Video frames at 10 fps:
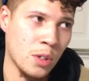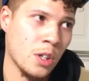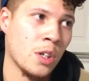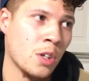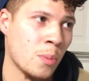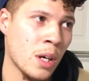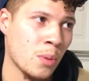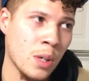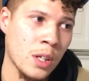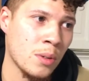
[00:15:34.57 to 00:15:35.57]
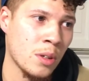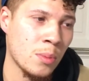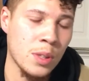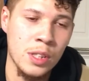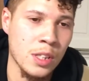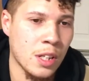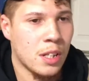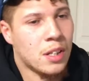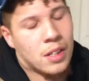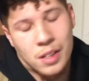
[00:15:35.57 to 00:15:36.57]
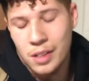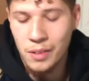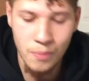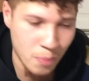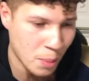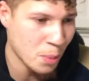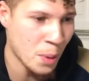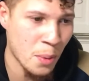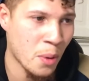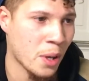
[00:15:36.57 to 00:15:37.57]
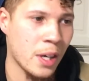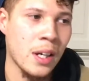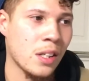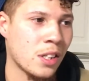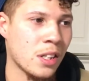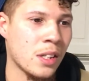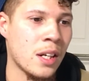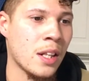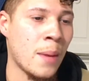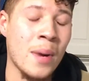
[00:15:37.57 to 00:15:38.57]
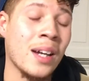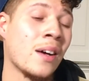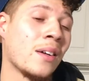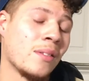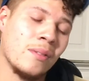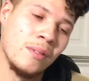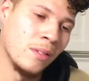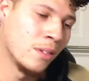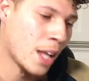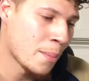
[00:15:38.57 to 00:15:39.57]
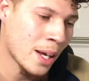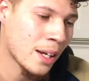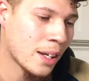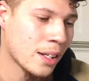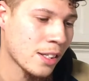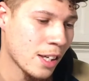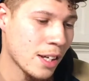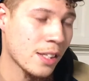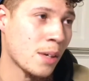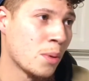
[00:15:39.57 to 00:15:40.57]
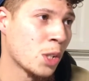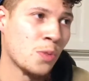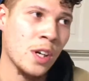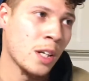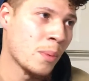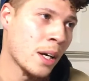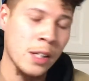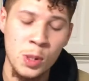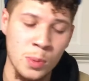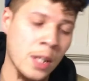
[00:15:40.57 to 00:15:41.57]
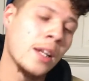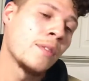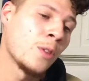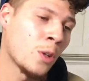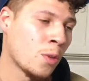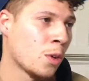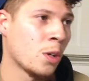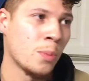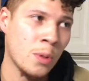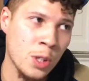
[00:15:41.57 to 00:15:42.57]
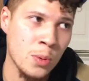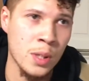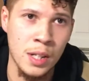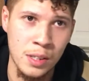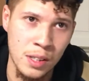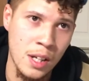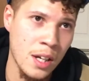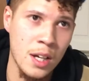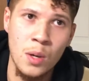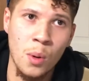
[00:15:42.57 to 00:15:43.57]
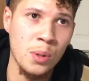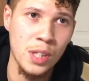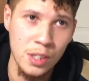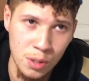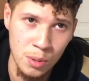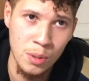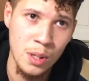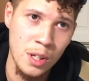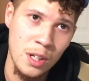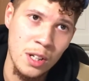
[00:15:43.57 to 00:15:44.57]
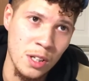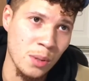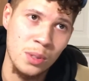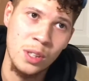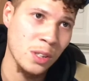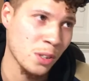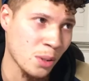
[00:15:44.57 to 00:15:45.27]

good no matter where you go because people gonna hear that shit and then they might not get as lit as they was for anybody else, but they definitely gonna run up on you and ask, what was that song? You know what I'm saying? So